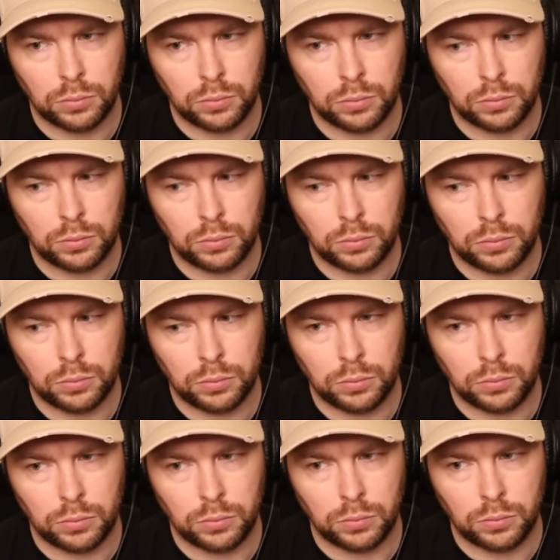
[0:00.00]

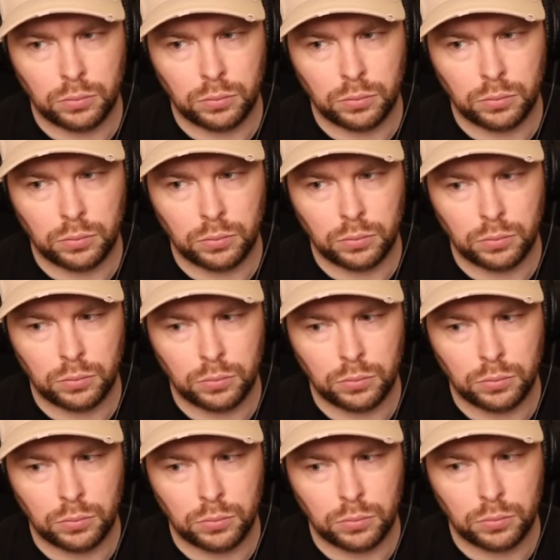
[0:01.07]

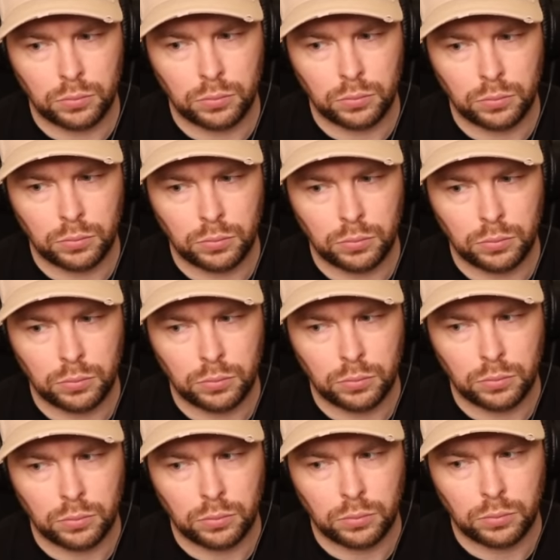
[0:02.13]

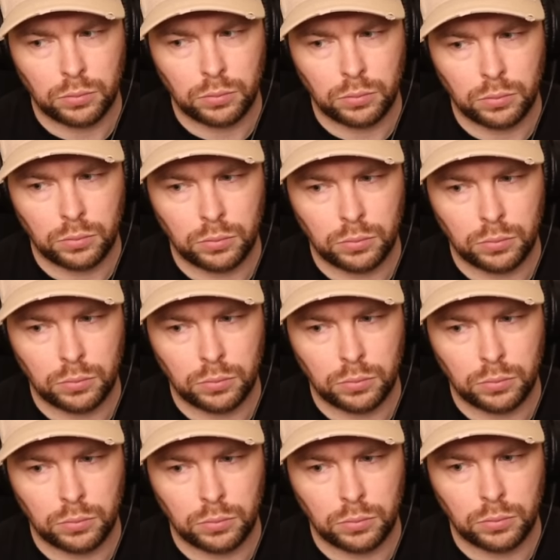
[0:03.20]

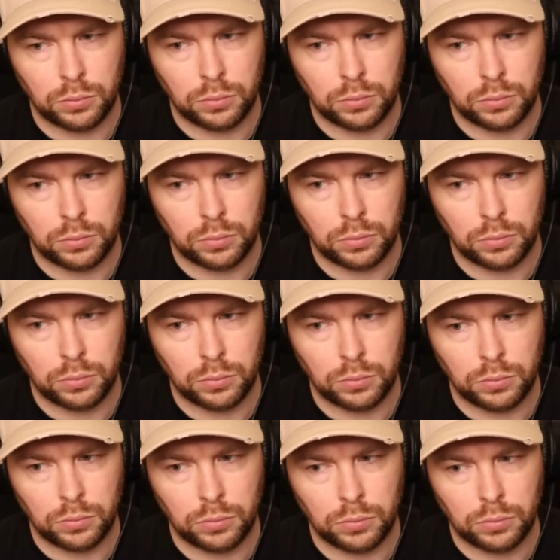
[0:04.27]

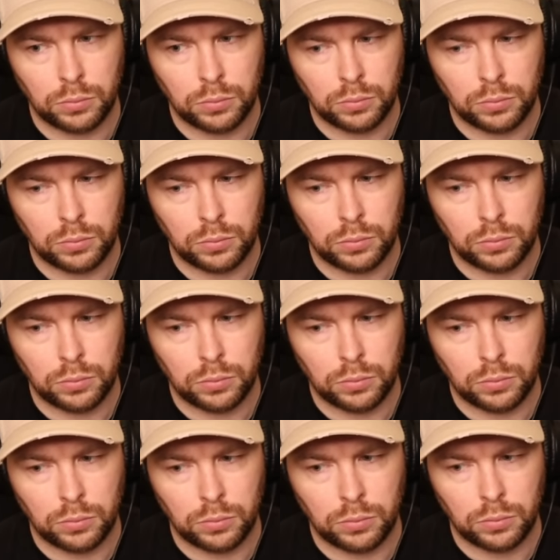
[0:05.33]

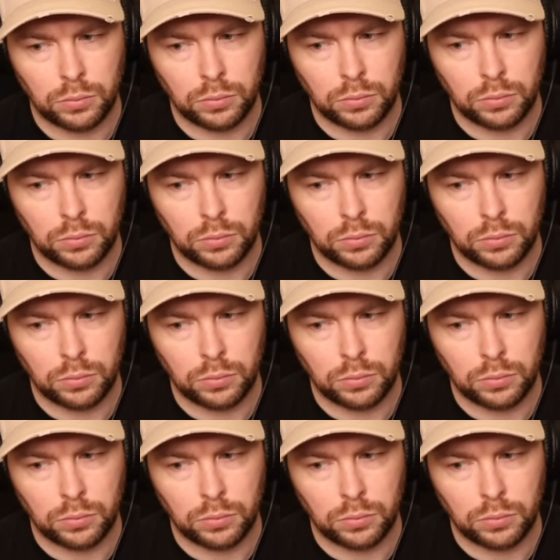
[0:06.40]
No words are spoken by the person on screen.